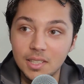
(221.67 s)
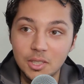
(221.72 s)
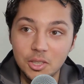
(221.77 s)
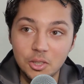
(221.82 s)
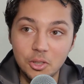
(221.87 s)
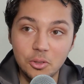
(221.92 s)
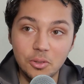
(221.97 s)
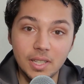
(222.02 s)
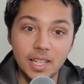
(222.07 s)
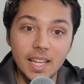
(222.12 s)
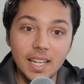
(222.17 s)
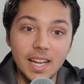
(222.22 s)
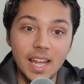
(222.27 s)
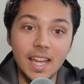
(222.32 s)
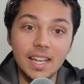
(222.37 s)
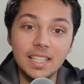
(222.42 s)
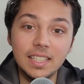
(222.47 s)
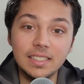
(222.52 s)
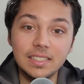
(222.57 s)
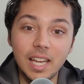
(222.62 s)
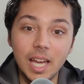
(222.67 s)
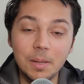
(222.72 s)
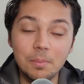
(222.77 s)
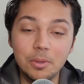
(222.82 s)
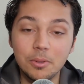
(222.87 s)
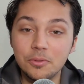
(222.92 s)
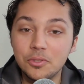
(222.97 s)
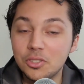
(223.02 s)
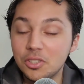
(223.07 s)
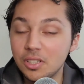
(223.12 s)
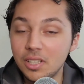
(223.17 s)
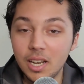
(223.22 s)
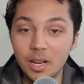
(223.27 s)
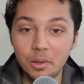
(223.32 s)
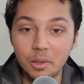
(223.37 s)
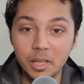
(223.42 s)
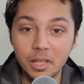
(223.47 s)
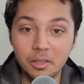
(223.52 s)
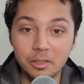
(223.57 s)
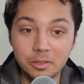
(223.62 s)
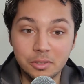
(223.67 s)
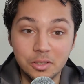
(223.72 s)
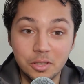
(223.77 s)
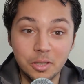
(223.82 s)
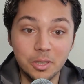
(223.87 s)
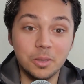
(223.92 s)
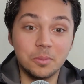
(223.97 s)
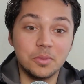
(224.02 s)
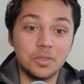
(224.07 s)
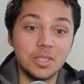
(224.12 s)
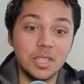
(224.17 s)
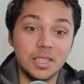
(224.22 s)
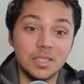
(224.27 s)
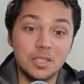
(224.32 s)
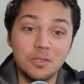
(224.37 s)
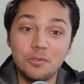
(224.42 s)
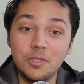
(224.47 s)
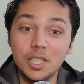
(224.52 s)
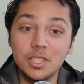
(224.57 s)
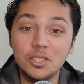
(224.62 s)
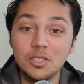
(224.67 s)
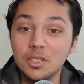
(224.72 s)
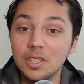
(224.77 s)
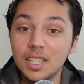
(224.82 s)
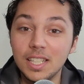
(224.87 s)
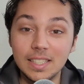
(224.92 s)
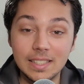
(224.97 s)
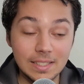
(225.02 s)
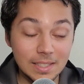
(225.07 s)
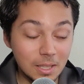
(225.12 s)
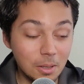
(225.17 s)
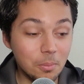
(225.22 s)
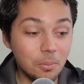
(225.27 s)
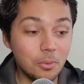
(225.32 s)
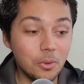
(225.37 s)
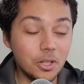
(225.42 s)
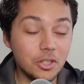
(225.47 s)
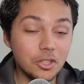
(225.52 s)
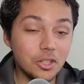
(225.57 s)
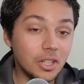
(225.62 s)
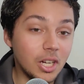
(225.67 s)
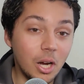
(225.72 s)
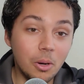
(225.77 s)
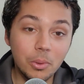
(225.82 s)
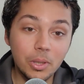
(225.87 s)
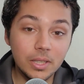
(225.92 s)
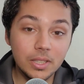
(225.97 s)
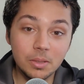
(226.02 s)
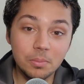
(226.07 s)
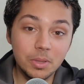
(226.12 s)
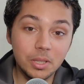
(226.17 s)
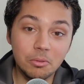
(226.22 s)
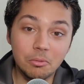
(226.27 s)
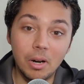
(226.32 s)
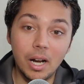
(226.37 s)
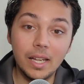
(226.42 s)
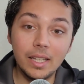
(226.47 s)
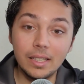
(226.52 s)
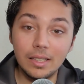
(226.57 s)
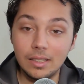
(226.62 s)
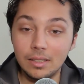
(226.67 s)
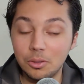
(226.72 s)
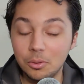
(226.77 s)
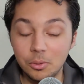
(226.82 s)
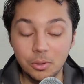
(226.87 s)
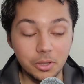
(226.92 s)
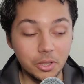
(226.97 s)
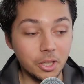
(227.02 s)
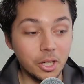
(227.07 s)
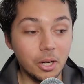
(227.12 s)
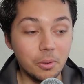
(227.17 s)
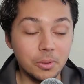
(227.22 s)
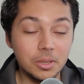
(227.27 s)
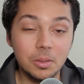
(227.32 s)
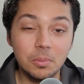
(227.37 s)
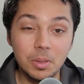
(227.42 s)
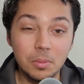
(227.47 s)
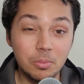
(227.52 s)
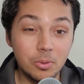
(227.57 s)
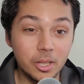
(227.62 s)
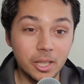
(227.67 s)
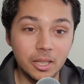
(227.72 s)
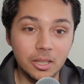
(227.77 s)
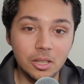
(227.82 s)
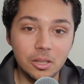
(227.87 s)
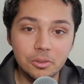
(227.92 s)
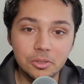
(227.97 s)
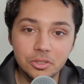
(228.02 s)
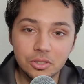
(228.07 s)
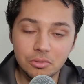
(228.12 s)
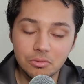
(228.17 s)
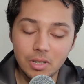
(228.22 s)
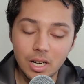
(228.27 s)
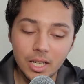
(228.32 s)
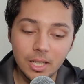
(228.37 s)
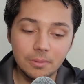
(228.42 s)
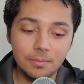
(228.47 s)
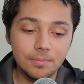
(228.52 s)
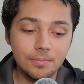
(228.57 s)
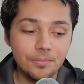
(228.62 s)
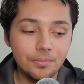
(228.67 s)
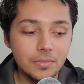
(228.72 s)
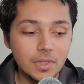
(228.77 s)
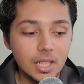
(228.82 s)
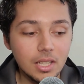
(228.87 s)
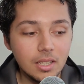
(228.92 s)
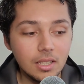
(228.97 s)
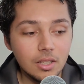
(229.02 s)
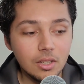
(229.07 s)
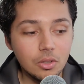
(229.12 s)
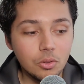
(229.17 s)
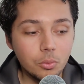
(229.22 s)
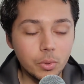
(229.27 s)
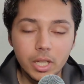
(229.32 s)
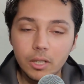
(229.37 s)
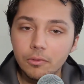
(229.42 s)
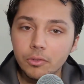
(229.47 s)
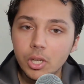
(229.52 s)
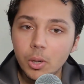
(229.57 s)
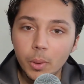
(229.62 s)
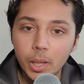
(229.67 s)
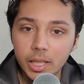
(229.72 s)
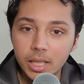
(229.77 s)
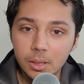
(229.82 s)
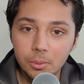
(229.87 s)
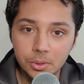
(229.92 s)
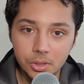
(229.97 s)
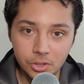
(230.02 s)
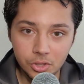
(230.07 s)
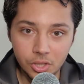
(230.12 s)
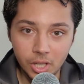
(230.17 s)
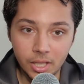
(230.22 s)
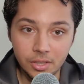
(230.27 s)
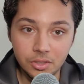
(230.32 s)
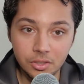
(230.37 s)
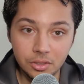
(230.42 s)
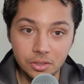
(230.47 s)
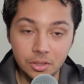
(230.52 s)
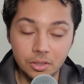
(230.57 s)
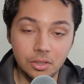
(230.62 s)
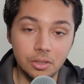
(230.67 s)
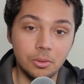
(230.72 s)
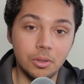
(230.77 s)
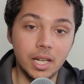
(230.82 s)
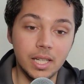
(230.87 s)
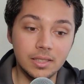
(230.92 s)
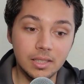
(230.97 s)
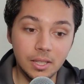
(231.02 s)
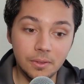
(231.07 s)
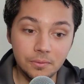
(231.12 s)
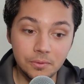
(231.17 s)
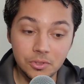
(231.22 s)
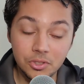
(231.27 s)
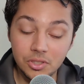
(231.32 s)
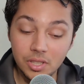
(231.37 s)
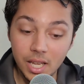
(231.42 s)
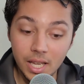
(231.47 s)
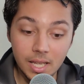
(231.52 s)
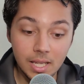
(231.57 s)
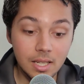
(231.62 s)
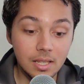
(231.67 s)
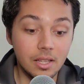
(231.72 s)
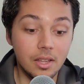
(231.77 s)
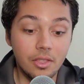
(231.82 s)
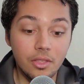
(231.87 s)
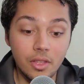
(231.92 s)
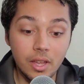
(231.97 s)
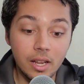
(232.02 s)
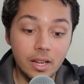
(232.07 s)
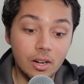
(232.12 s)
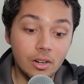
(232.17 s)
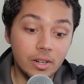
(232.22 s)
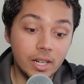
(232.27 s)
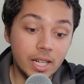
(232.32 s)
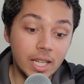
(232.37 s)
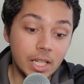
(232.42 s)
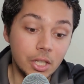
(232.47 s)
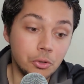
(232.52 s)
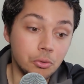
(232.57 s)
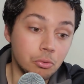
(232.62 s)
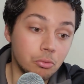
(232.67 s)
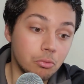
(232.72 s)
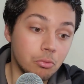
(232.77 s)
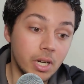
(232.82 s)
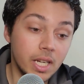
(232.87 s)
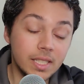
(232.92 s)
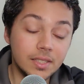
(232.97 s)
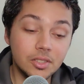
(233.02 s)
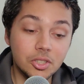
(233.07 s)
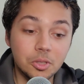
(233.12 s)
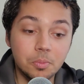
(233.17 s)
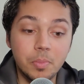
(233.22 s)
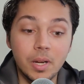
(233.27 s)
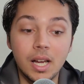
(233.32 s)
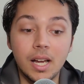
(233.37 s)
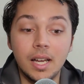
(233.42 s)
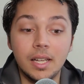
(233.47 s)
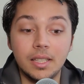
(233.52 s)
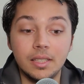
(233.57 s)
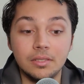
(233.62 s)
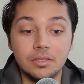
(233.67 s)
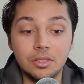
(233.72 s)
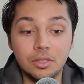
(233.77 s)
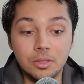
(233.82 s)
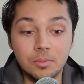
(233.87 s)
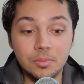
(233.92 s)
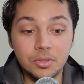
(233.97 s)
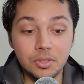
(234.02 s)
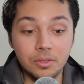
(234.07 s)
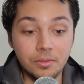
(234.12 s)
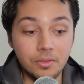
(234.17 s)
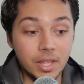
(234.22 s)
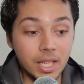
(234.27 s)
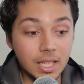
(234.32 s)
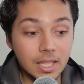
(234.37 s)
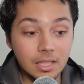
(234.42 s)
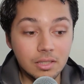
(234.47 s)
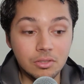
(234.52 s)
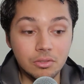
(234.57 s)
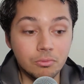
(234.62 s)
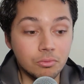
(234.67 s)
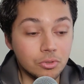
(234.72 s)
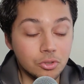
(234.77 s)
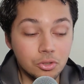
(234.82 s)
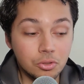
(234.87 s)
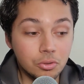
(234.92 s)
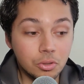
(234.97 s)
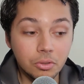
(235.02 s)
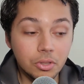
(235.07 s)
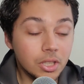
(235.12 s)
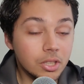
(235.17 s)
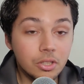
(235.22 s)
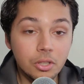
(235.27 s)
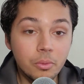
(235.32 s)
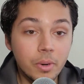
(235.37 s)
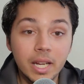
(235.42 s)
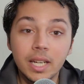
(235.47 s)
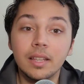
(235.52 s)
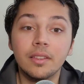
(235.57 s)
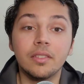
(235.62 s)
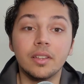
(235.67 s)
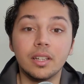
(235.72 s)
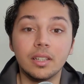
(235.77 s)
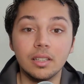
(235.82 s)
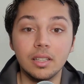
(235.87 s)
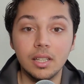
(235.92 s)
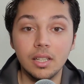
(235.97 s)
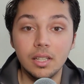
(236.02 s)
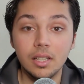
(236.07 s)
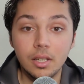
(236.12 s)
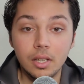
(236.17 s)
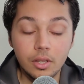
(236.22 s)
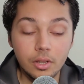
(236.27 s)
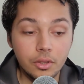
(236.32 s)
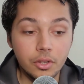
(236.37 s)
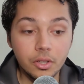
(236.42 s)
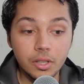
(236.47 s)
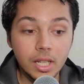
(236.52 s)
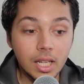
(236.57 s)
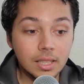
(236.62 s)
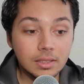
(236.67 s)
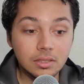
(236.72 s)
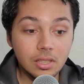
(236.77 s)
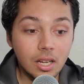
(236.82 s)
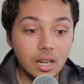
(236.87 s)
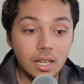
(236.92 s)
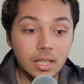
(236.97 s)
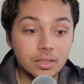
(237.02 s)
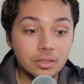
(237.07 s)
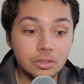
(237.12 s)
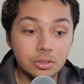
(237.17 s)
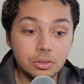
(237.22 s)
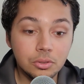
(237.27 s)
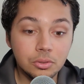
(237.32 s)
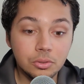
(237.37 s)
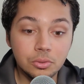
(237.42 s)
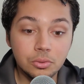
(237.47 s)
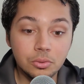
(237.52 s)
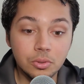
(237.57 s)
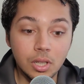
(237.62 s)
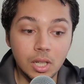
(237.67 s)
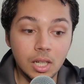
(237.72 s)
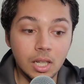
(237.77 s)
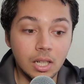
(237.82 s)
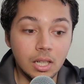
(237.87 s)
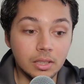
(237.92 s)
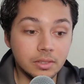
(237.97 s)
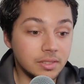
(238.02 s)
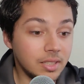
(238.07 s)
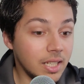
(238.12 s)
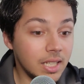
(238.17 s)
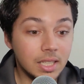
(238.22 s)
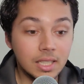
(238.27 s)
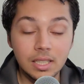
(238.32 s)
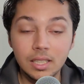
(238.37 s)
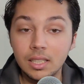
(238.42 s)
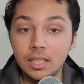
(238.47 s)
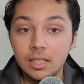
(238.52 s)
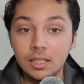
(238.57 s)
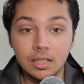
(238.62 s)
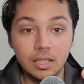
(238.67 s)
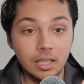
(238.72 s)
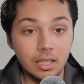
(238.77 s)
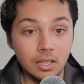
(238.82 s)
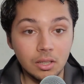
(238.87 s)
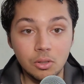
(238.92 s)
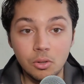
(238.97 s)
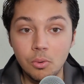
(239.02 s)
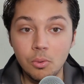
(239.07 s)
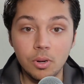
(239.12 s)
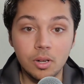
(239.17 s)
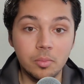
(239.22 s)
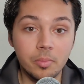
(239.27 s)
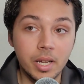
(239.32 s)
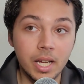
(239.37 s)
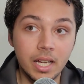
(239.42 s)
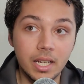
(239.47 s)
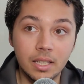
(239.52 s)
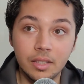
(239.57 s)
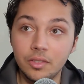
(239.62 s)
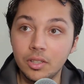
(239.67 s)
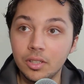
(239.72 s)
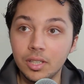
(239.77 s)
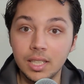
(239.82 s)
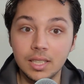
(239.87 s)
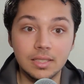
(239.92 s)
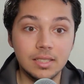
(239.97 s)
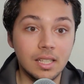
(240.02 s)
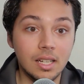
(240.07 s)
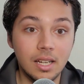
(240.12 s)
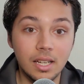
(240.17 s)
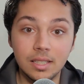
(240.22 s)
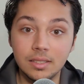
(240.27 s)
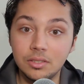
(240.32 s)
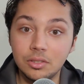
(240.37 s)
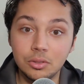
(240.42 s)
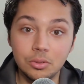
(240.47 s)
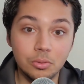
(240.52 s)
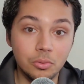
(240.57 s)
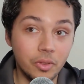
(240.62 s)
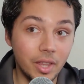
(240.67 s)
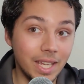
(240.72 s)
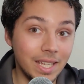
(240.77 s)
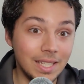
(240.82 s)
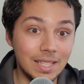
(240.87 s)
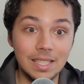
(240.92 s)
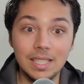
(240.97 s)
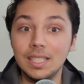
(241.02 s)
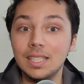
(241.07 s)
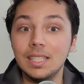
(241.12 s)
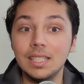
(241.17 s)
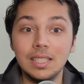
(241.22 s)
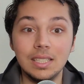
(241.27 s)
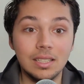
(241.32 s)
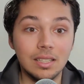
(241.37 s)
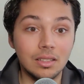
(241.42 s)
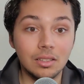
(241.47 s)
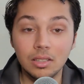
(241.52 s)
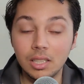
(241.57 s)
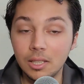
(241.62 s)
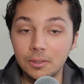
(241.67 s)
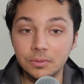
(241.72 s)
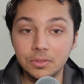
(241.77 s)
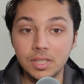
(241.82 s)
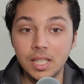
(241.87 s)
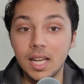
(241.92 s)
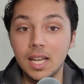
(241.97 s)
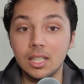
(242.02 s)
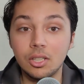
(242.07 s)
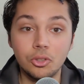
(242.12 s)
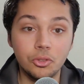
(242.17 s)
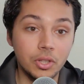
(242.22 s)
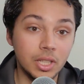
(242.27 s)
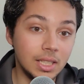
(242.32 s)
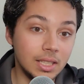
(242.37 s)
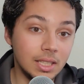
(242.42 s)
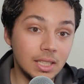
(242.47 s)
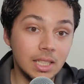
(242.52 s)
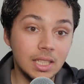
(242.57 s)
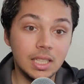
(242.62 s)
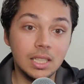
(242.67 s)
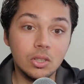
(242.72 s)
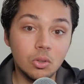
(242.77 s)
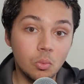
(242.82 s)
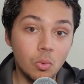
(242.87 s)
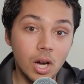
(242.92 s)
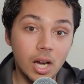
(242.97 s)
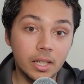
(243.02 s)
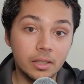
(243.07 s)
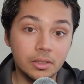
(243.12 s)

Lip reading: create any type of scenario or circumstance, eventually at some point you're going to be right, or you're going to be pretty close to right. We have no idea what the Giants are going to do. As I've said, they are in a great spot in terms of they can truly do anything. They're not tied to taking a quarterback. They're not tied to, they need a left tackle. They need a wide